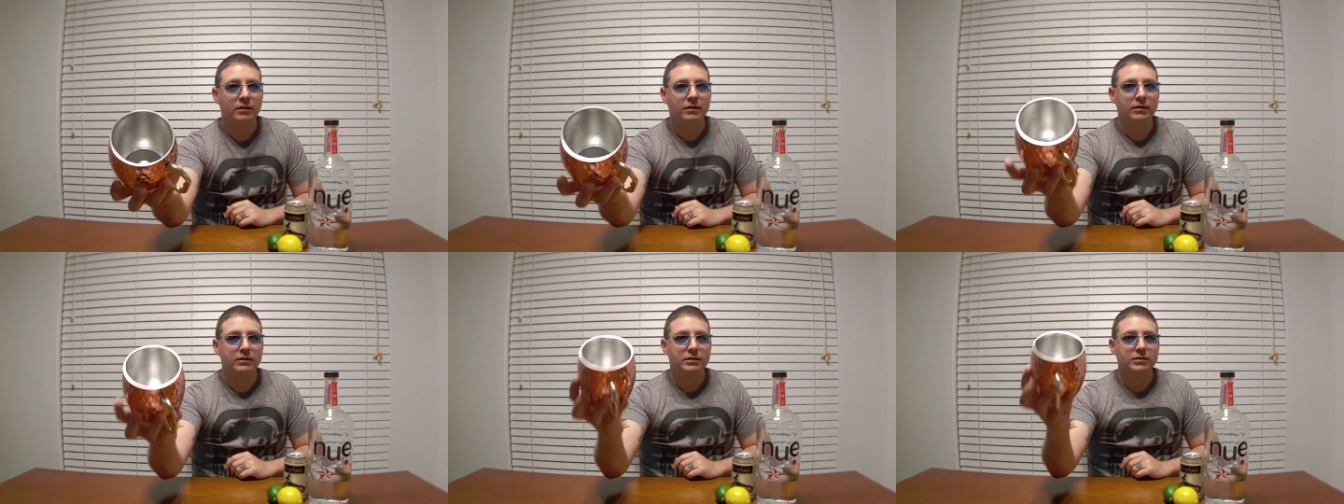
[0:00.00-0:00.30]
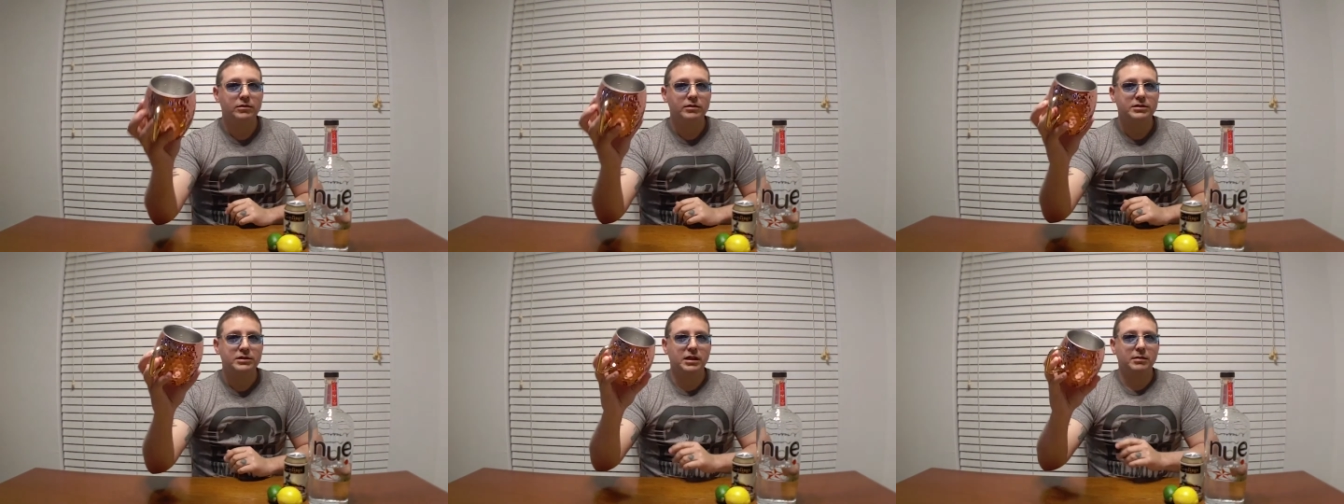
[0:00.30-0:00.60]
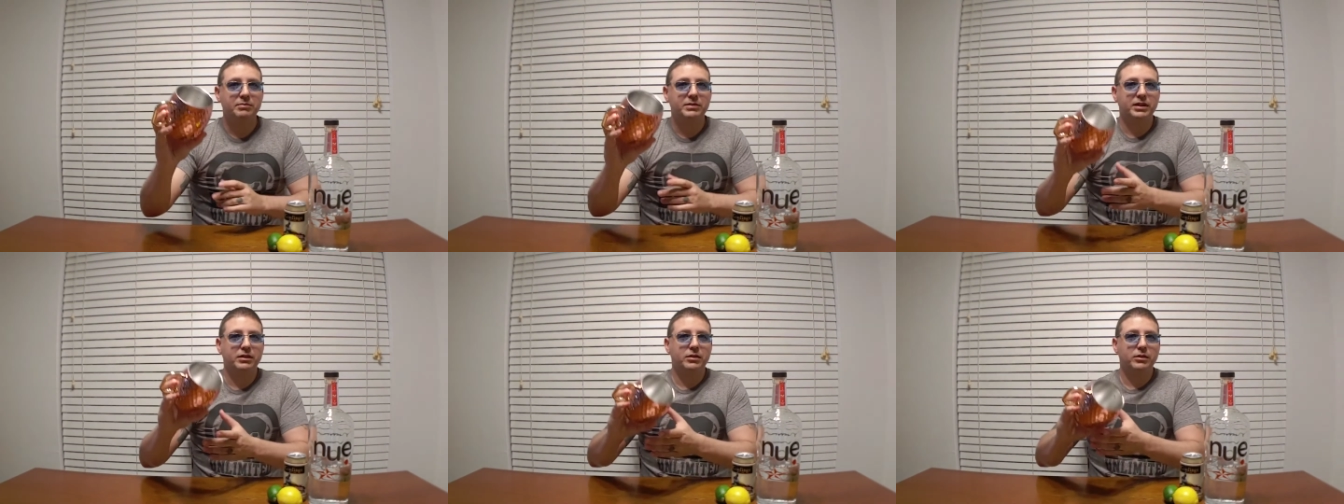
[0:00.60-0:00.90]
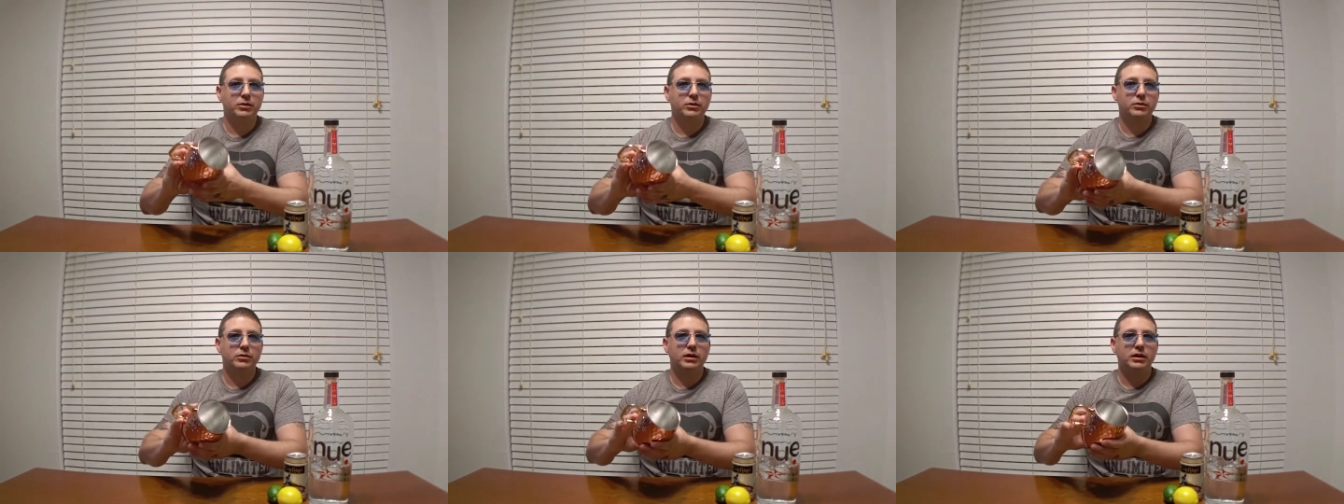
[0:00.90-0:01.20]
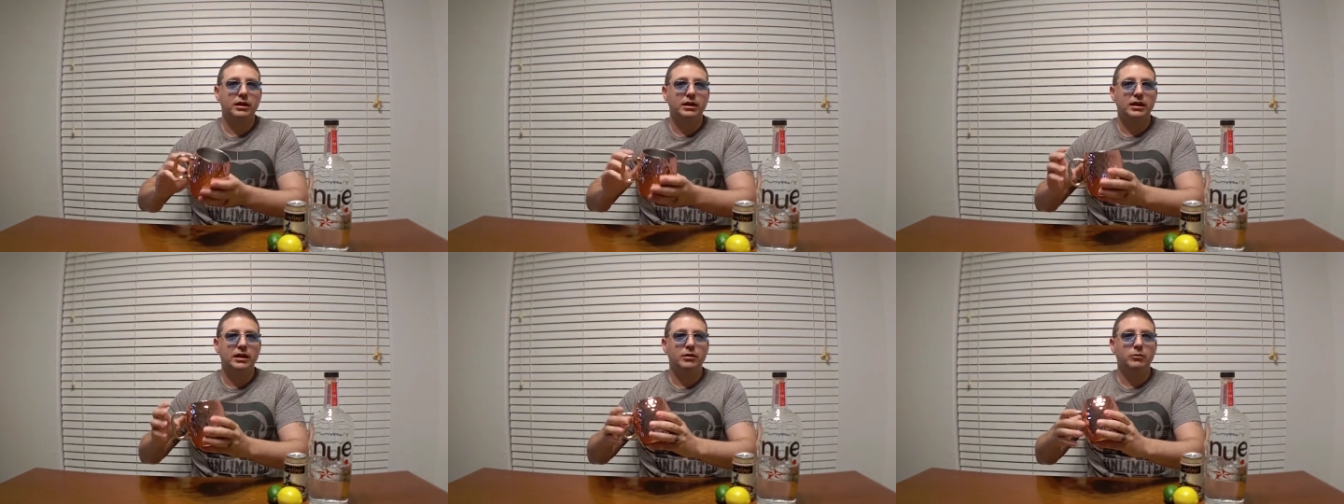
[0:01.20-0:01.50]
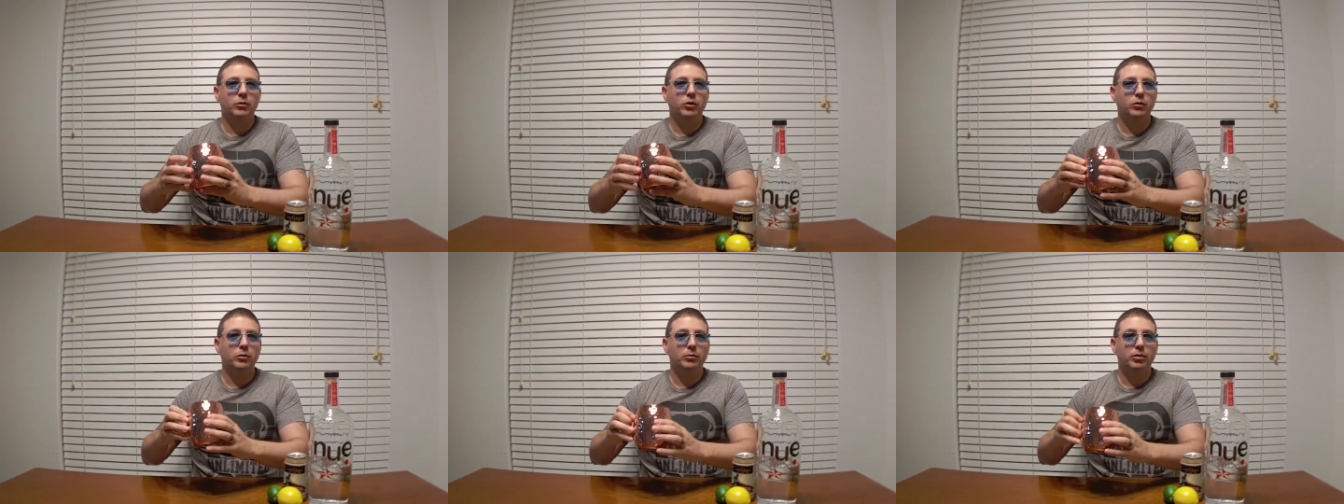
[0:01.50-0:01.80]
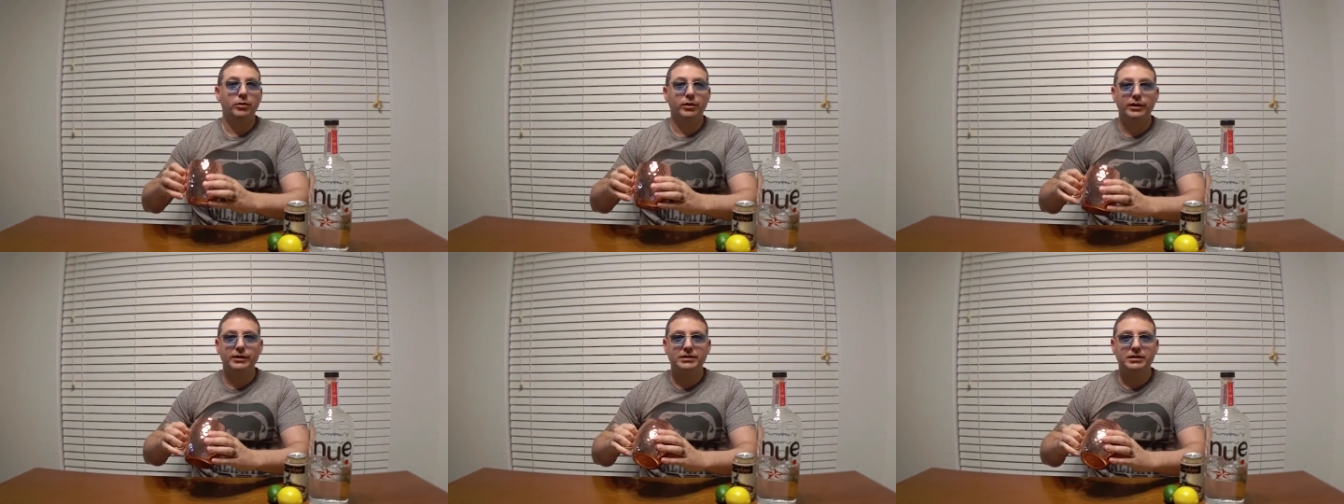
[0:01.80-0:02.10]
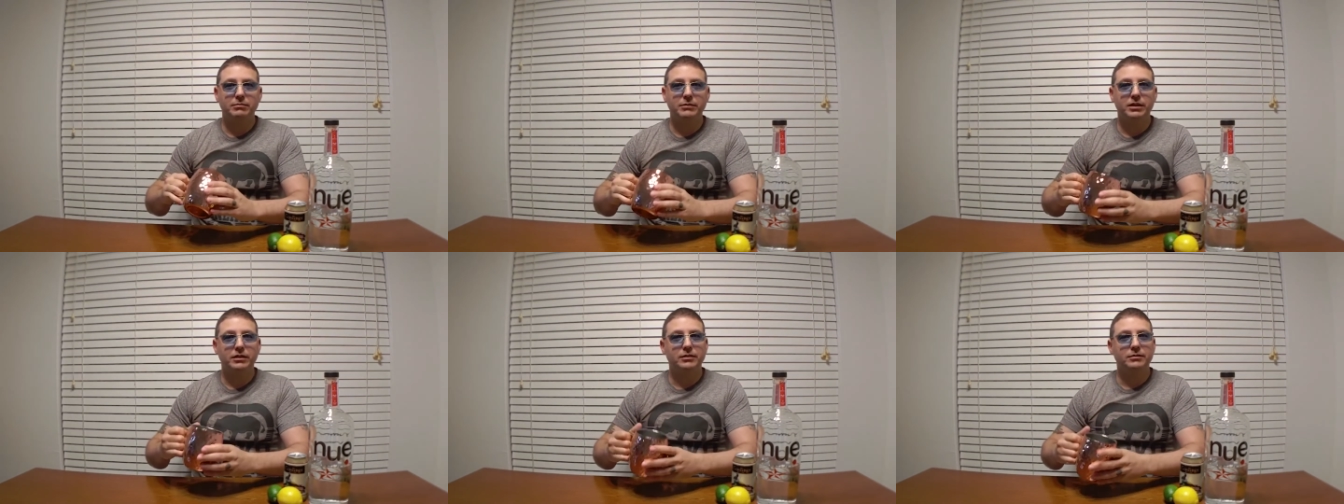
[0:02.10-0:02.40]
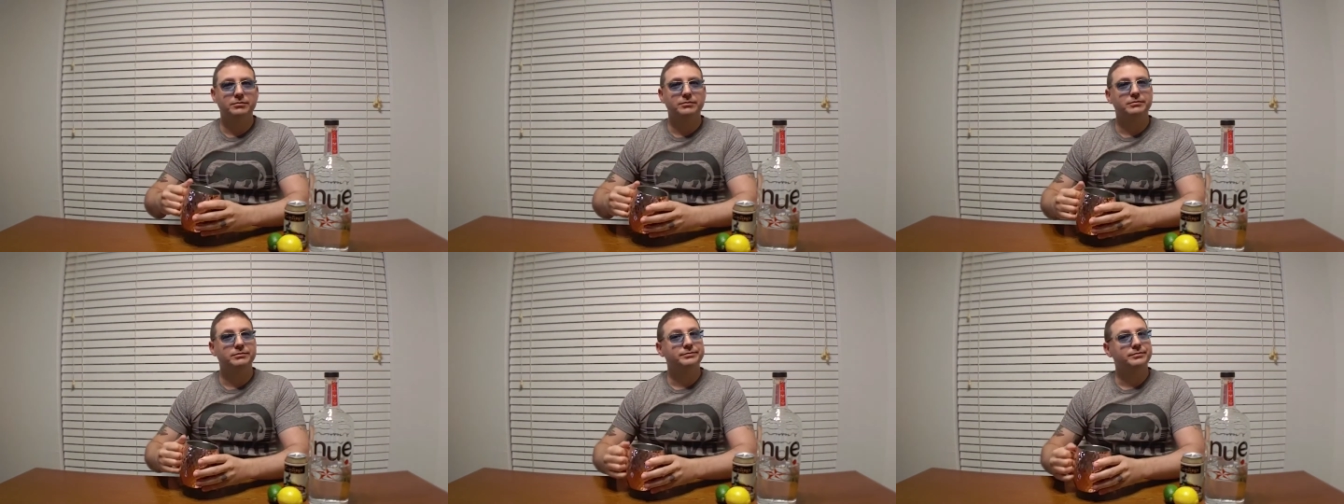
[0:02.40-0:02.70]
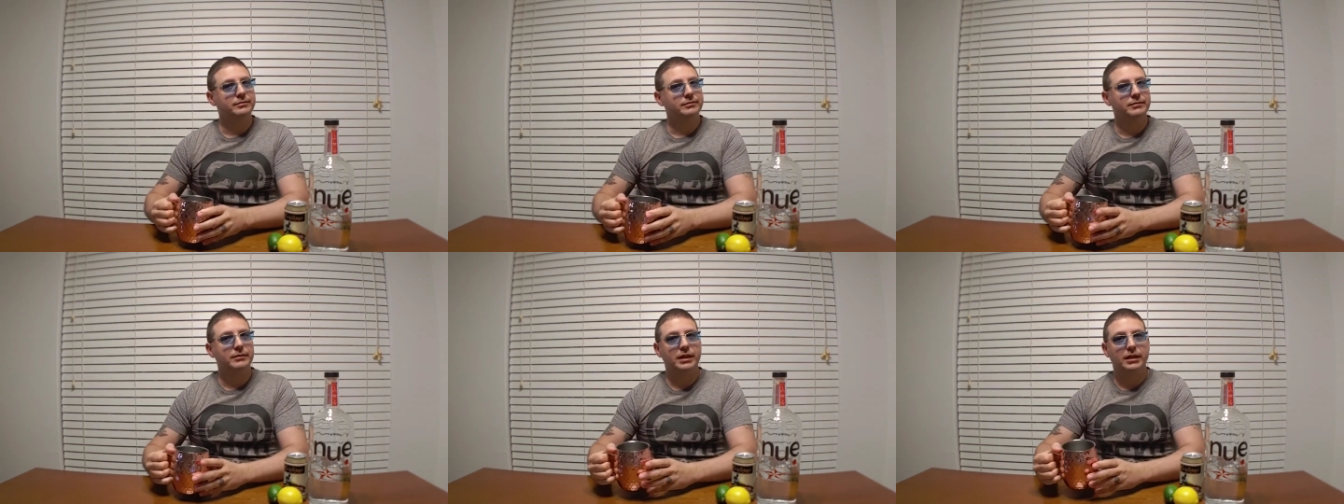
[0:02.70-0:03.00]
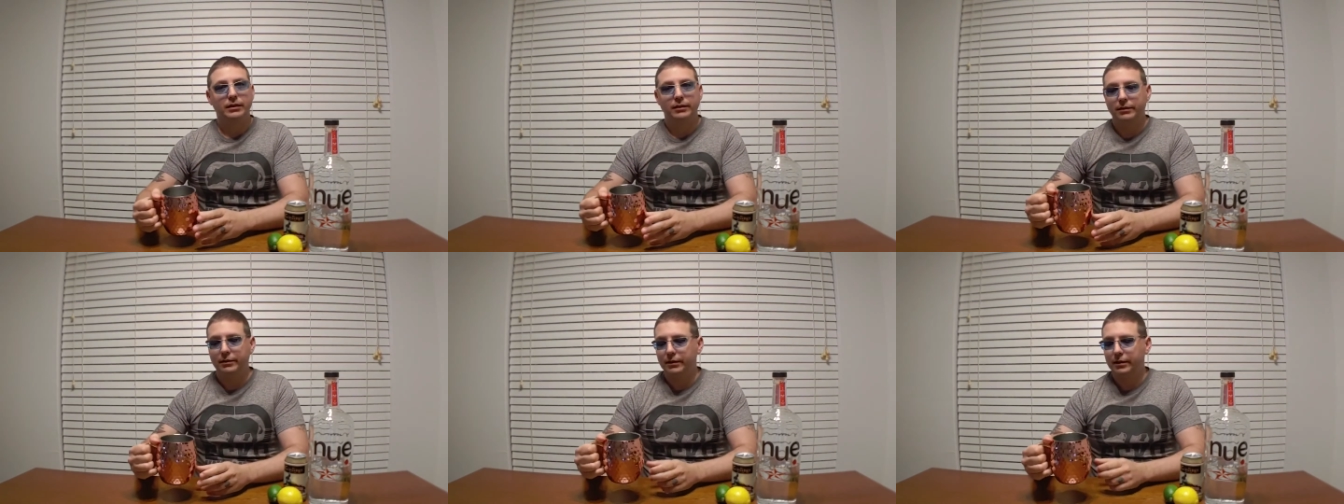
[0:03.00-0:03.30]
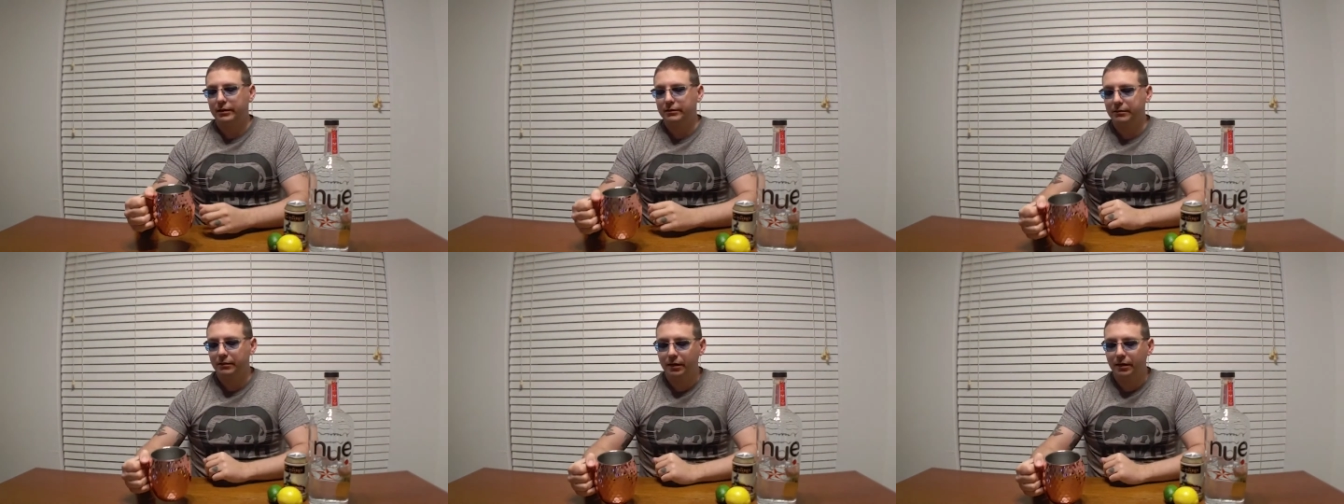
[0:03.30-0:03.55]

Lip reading: So it's up to code and it won't poison me. Thank God.